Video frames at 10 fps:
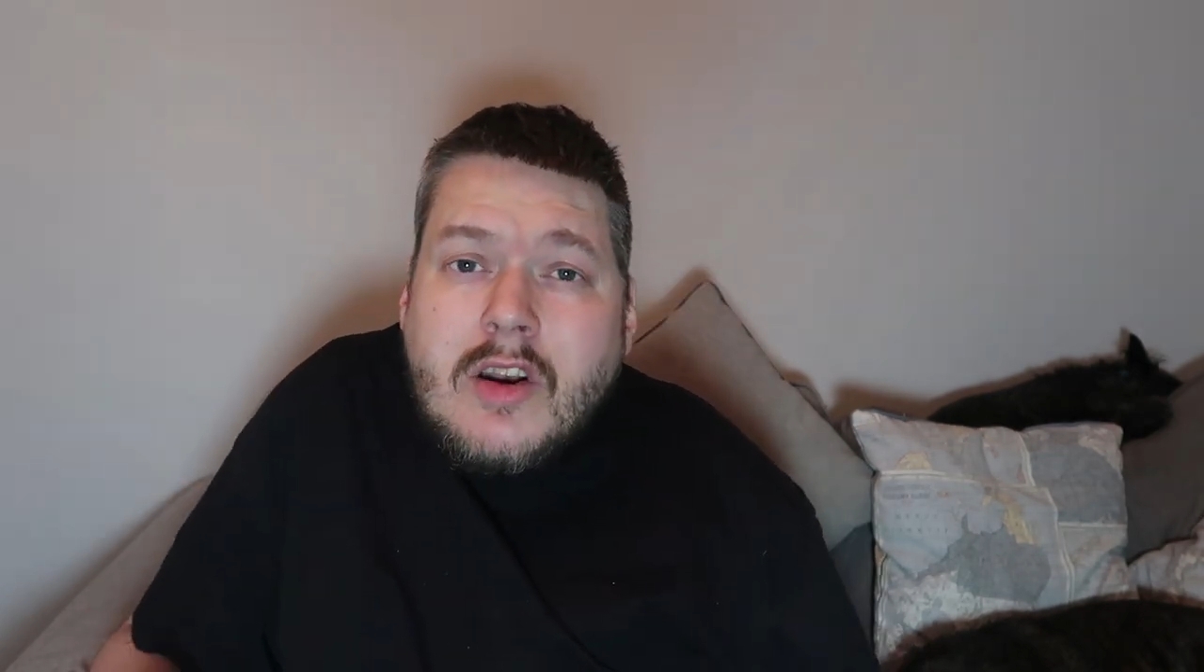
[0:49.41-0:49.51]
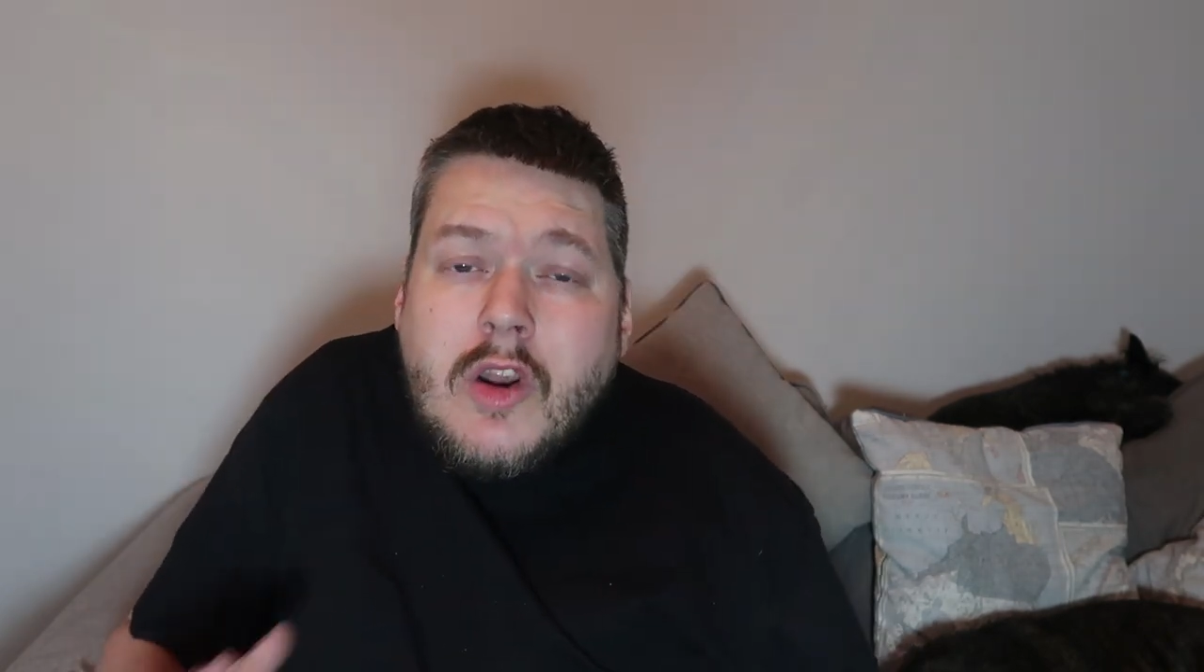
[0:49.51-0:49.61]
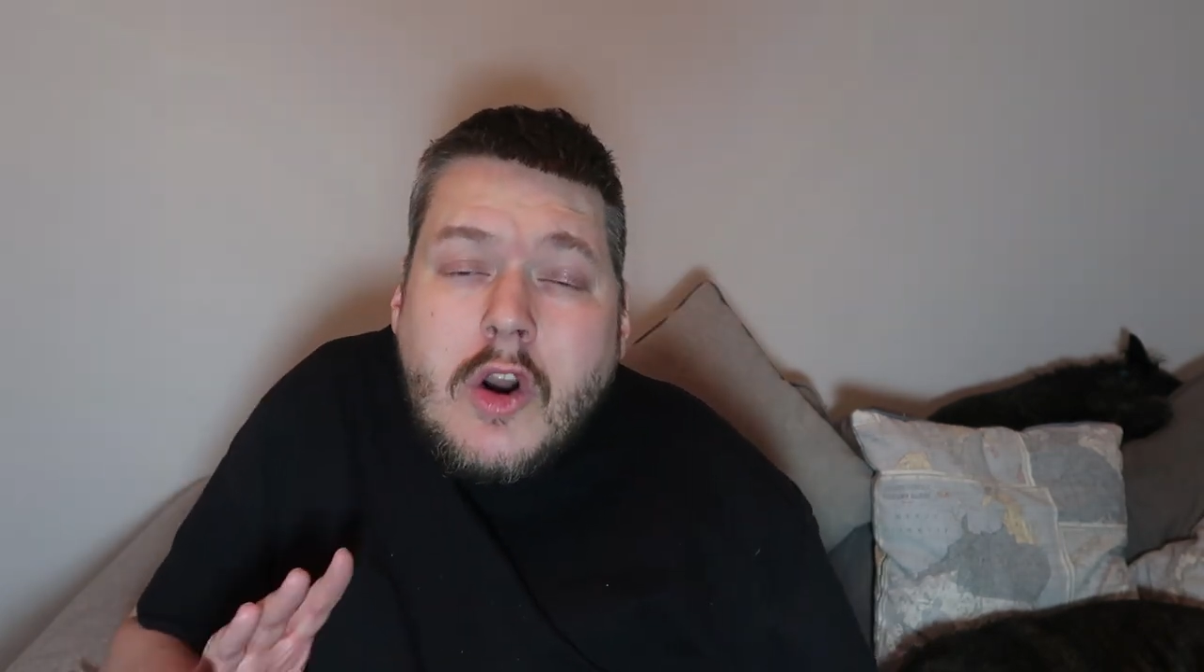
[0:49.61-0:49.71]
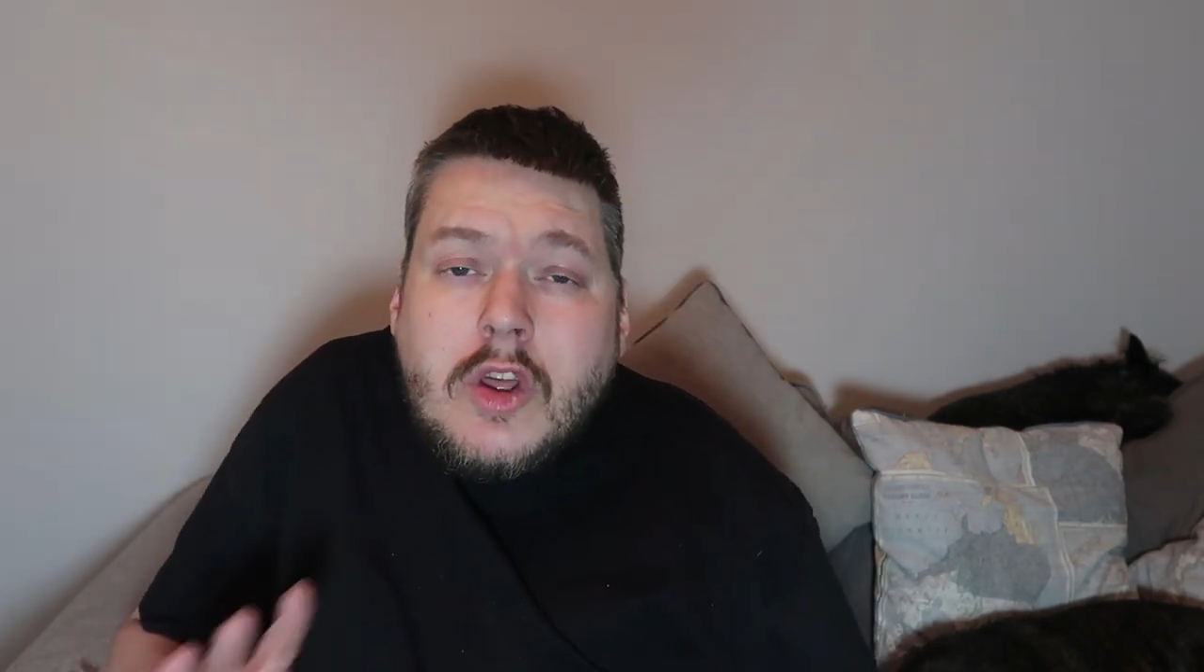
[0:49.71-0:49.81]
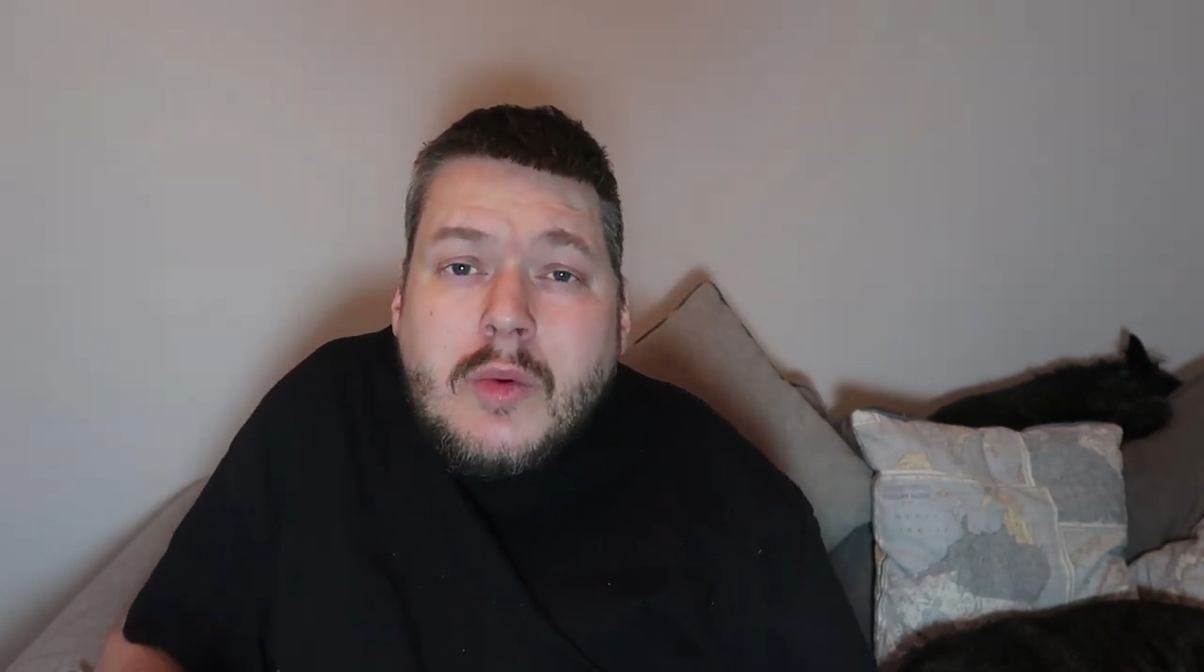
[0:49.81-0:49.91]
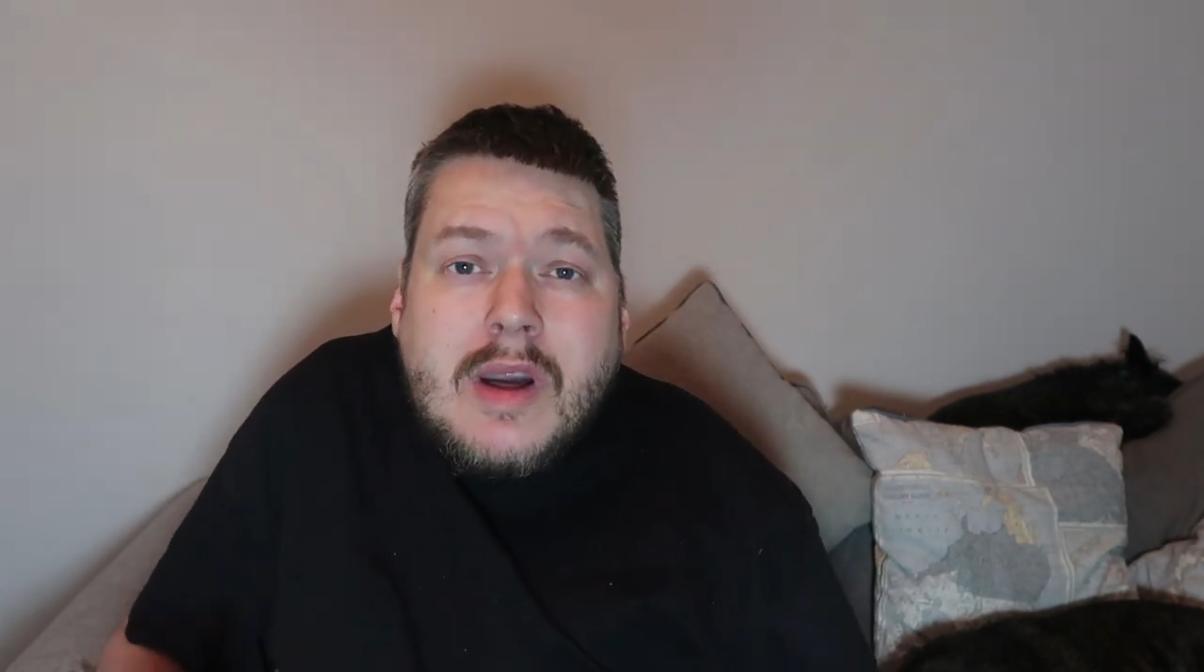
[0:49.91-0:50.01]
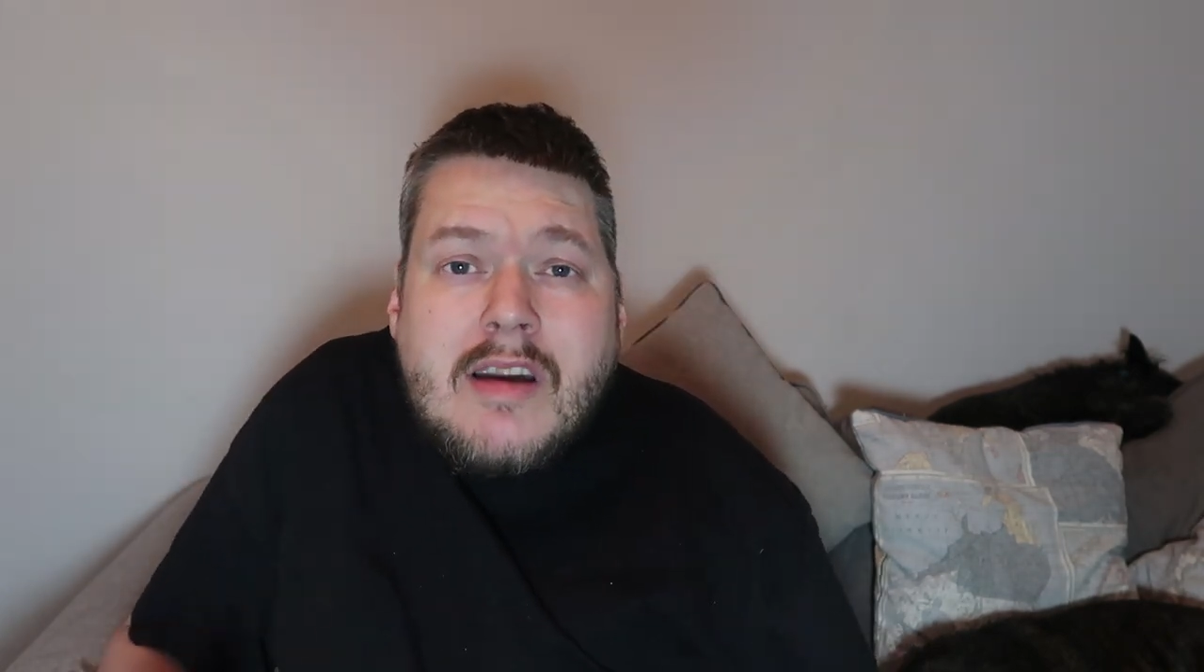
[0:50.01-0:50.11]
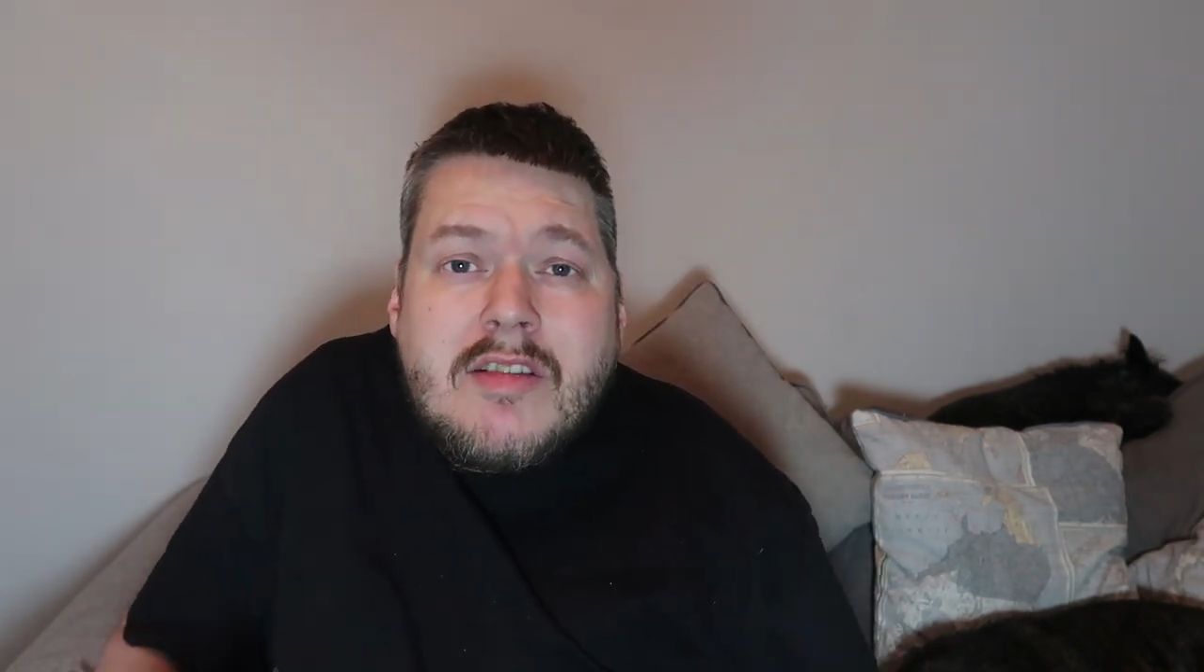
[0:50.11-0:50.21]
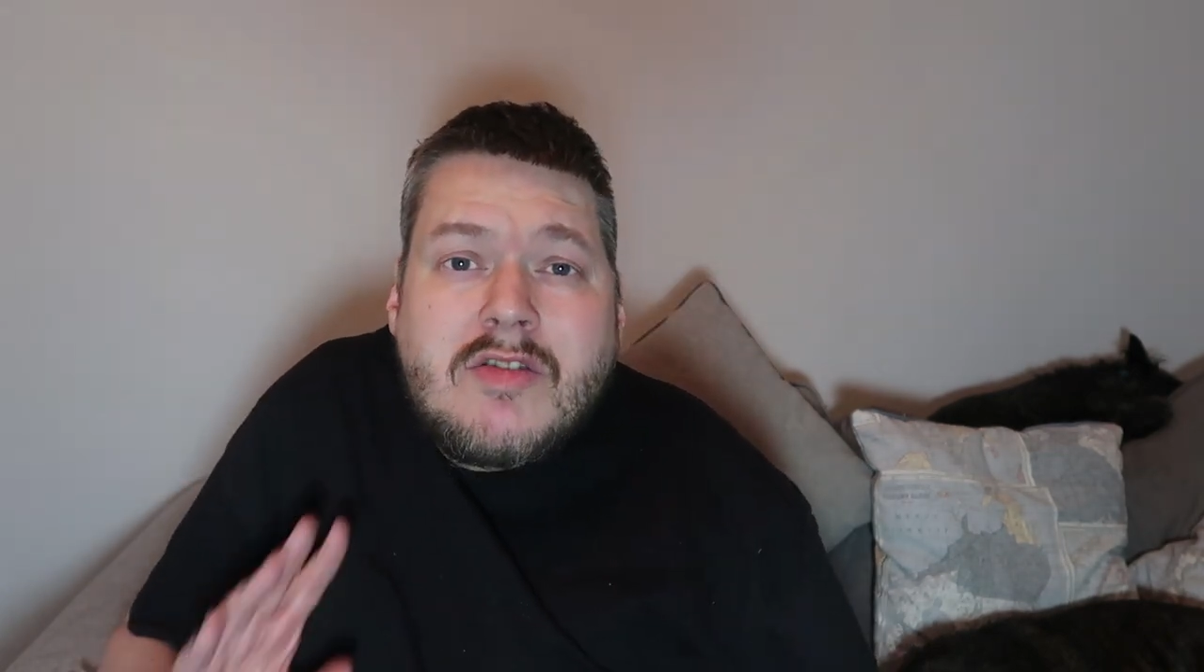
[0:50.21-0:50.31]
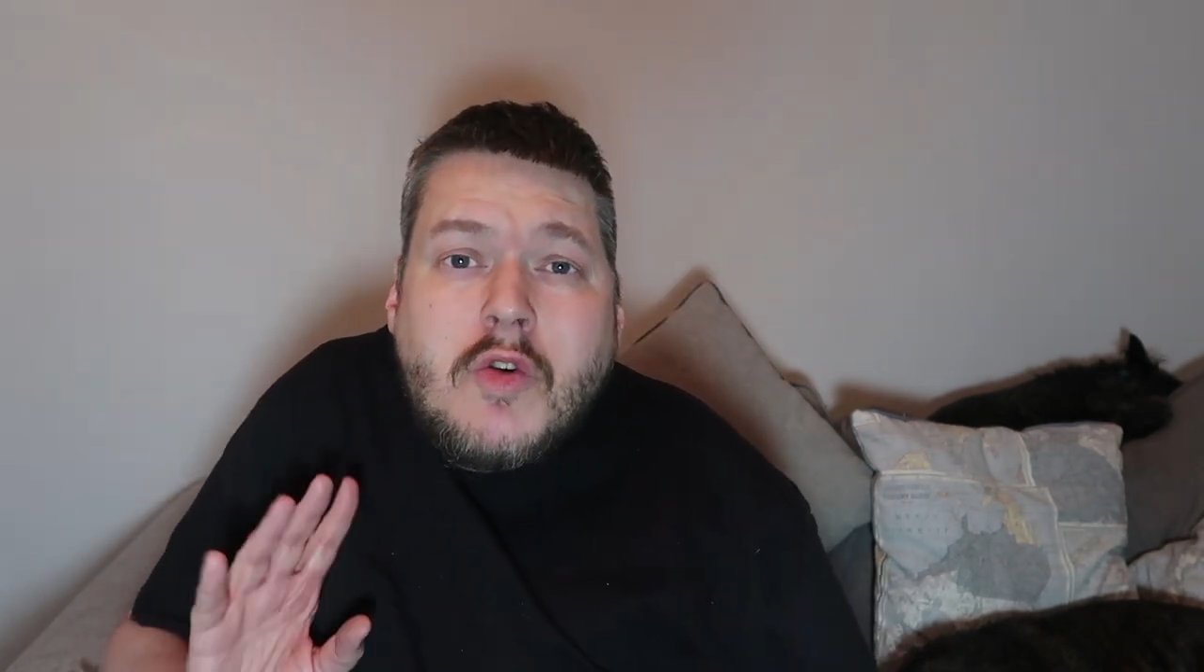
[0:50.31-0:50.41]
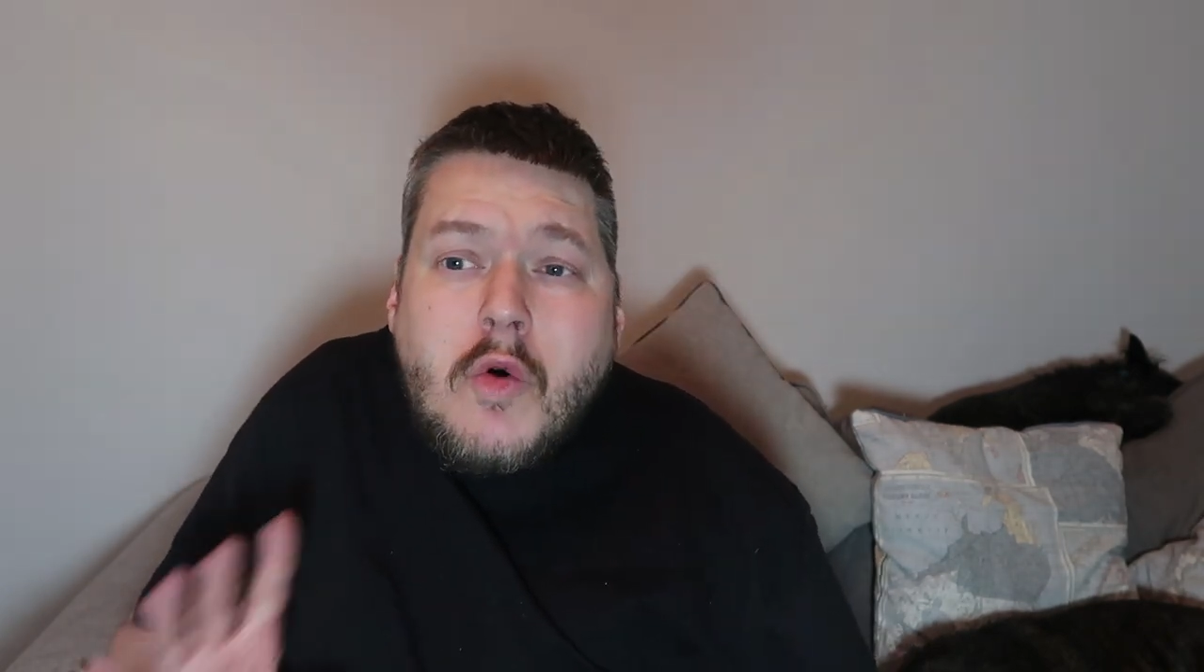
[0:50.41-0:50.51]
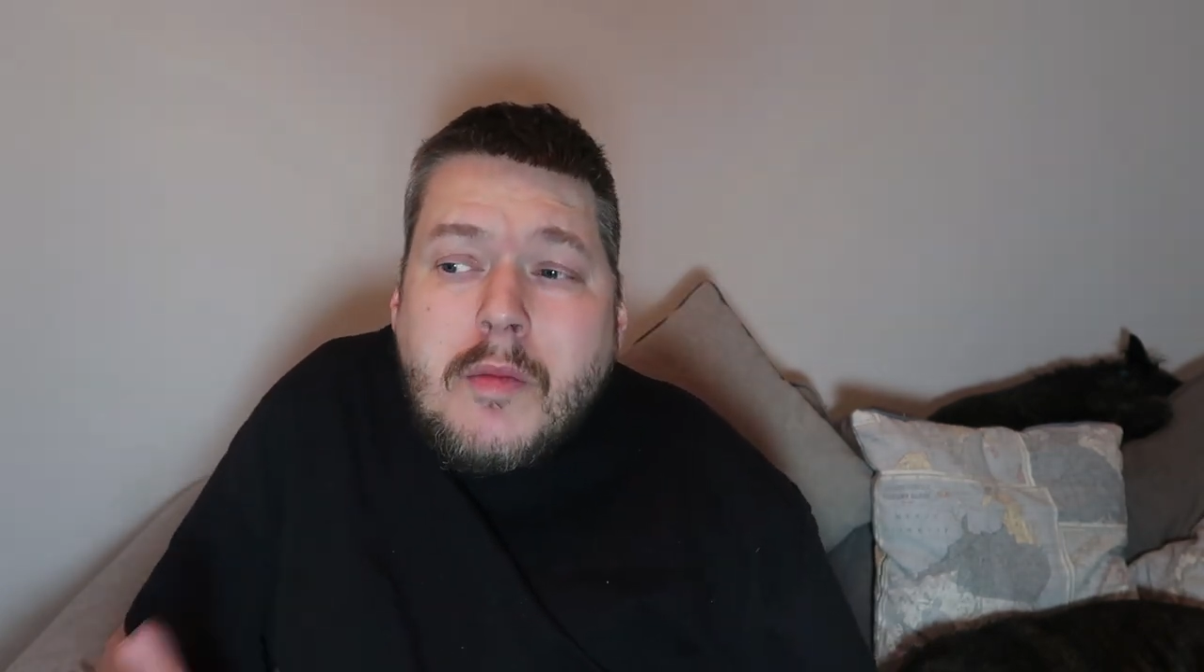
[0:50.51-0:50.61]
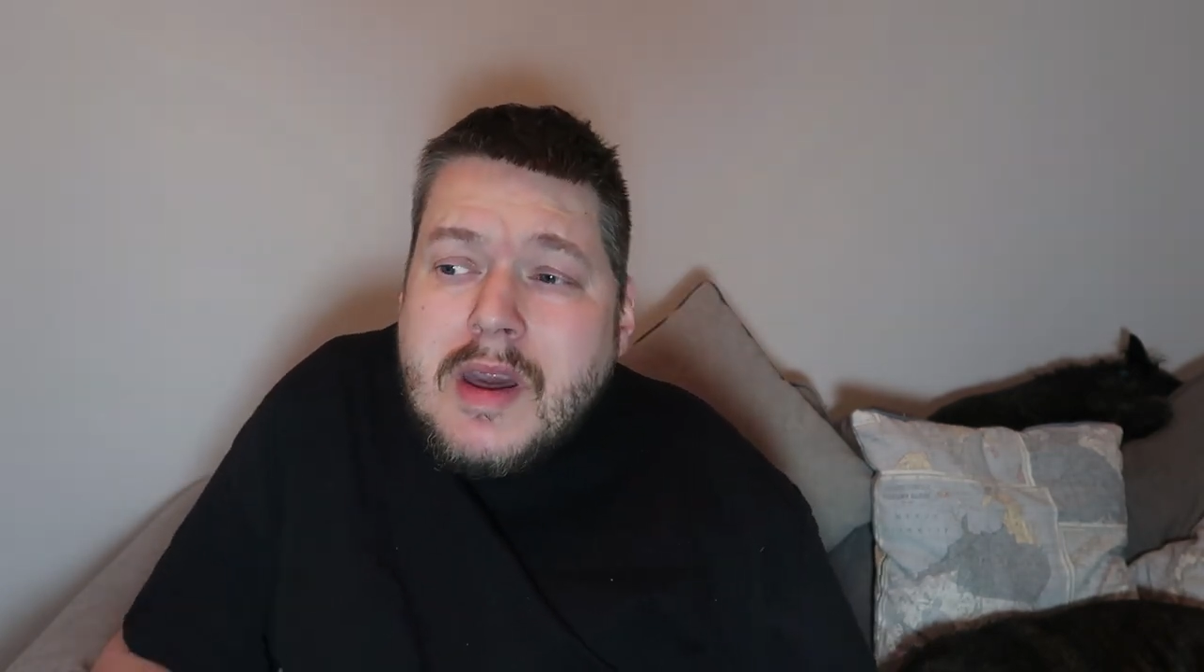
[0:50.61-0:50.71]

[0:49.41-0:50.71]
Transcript: a lot of you guys know